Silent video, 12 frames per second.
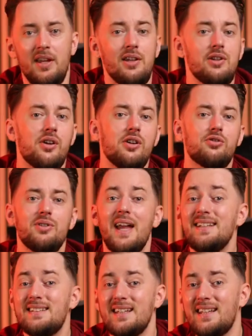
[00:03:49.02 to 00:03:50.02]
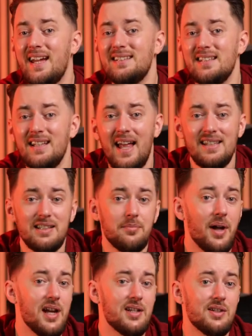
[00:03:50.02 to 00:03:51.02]
You can create dedicated landing
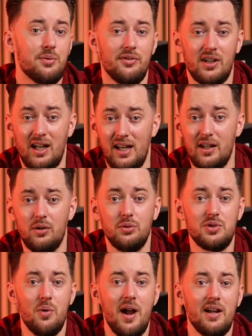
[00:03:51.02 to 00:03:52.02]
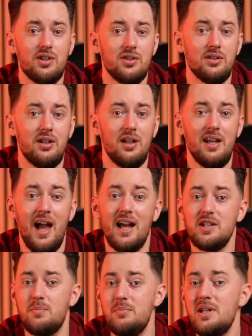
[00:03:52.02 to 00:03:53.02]
pages with a clear call to action
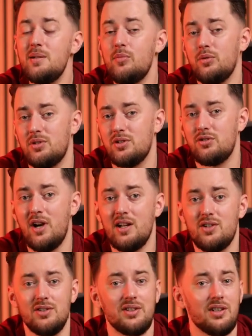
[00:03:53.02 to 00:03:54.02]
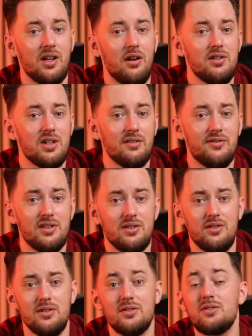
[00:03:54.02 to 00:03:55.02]
and minimal distractions, encouraging
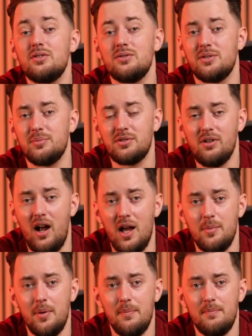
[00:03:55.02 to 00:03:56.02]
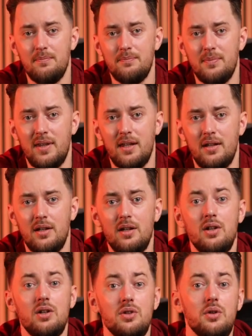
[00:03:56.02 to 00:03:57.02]
visitors to subscribe.
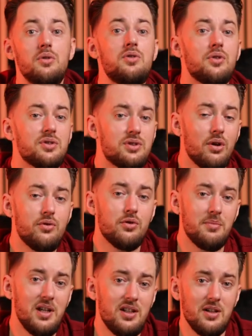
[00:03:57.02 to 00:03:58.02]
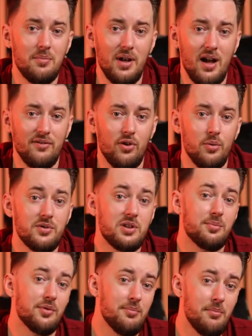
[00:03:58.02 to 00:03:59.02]
Use your social media platforms
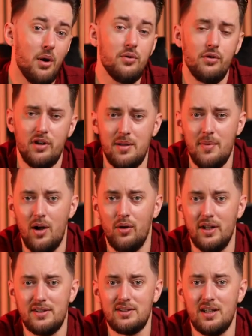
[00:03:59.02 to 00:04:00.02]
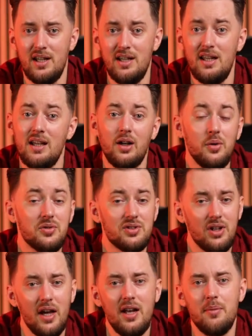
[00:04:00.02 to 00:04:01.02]
to promote your email list. Include
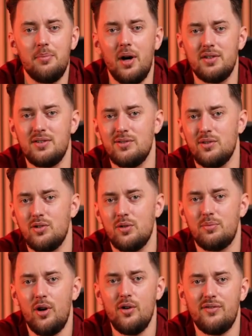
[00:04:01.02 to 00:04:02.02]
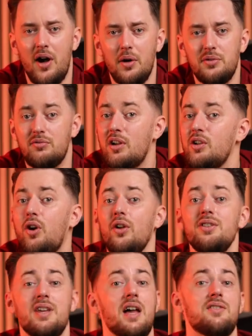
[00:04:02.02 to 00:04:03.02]
sign-up buttons on your profiles, run
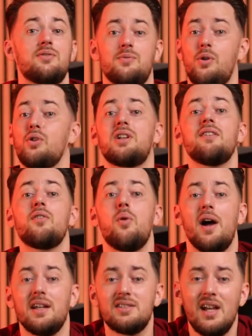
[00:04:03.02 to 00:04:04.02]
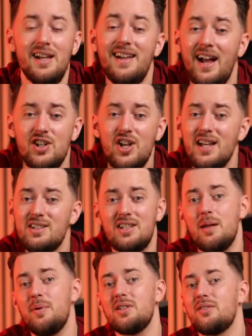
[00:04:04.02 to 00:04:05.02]
contests or giveaways, and share
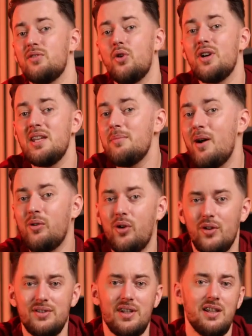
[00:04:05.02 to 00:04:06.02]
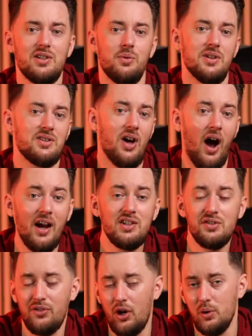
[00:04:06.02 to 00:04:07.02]
snippets of your email content to
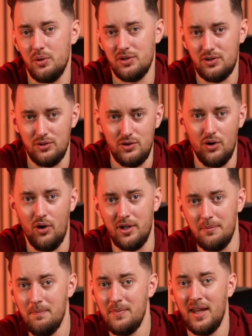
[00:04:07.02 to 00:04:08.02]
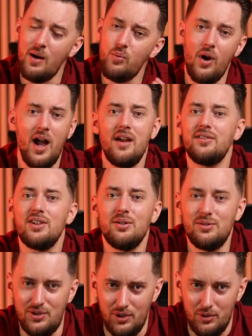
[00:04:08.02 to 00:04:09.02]
entice followers to join. And whatever
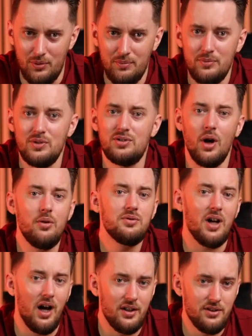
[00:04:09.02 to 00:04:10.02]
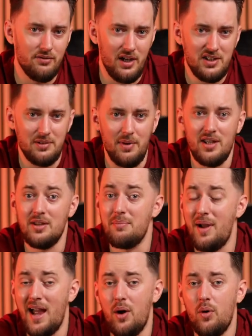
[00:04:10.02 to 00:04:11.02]
you do, don't underestimate the
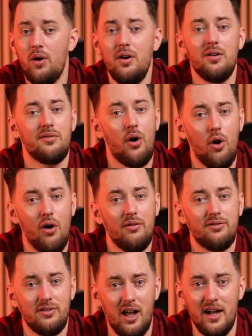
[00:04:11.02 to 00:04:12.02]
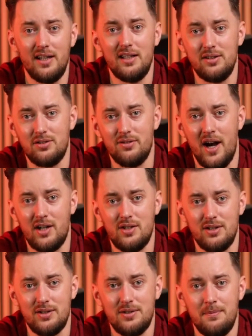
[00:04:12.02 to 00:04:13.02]
power of offline
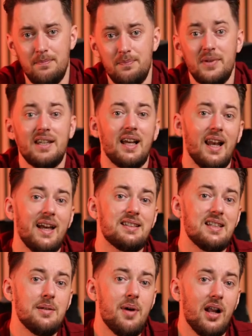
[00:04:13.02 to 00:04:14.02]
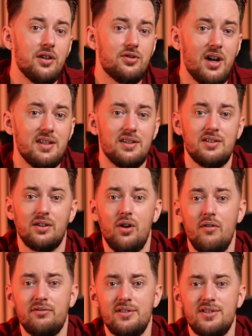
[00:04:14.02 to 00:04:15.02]
interactions. Collect email addresses at
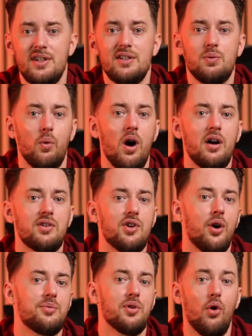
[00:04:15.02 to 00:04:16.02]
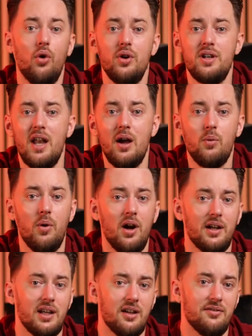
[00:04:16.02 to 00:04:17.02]
conferences, workshops, or
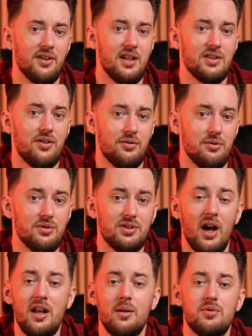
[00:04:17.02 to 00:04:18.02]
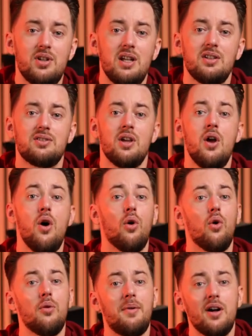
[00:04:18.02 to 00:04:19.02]
networking events through sign-up sheets
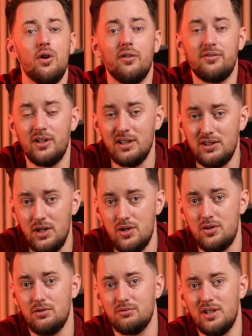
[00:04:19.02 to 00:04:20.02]
or by offering digital